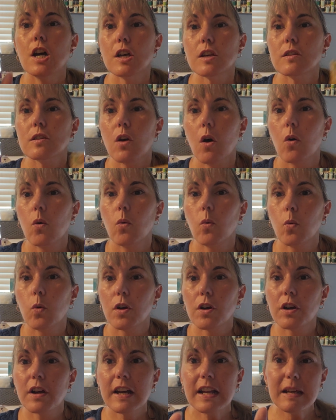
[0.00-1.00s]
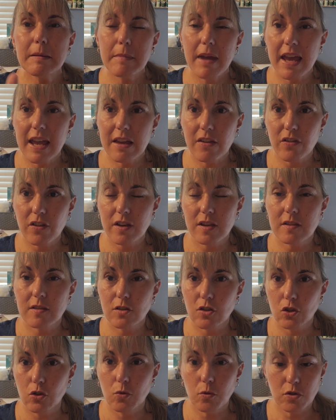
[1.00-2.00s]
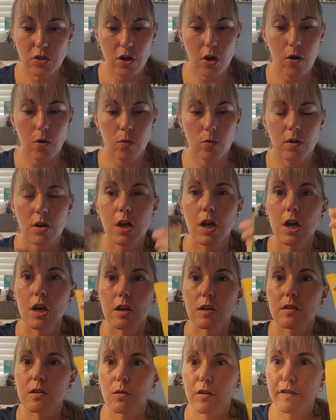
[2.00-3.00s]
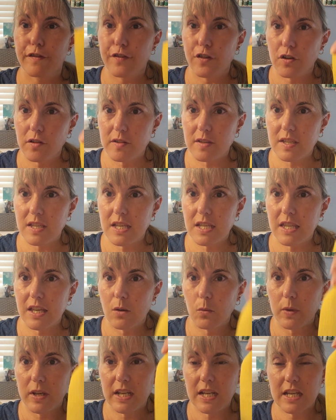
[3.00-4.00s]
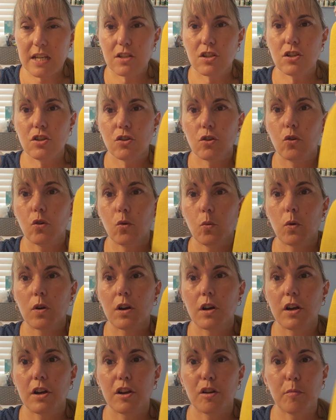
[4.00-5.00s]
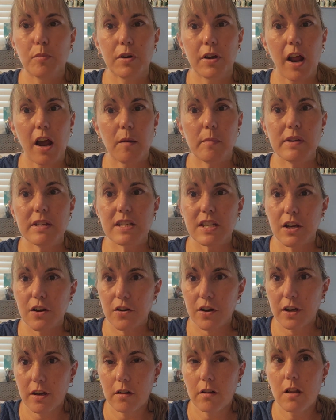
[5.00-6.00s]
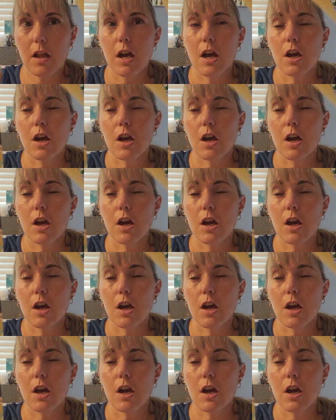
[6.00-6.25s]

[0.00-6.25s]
So we're going to make this two-tone. So the first thing that we need to do, we're going to put our material